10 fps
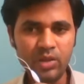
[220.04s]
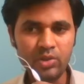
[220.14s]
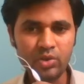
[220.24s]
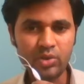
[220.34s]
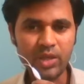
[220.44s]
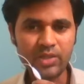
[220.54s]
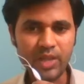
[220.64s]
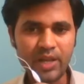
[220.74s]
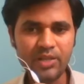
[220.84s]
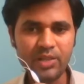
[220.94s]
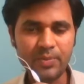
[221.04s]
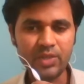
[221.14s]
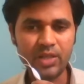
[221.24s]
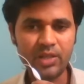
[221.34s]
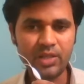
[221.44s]
So the exine is the
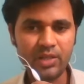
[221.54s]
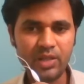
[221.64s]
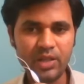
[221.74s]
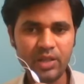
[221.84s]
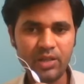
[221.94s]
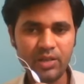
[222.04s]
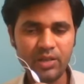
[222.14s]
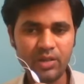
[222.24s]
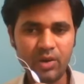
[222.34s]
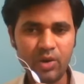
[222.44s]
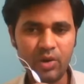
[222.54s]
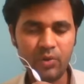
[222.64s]
present in the all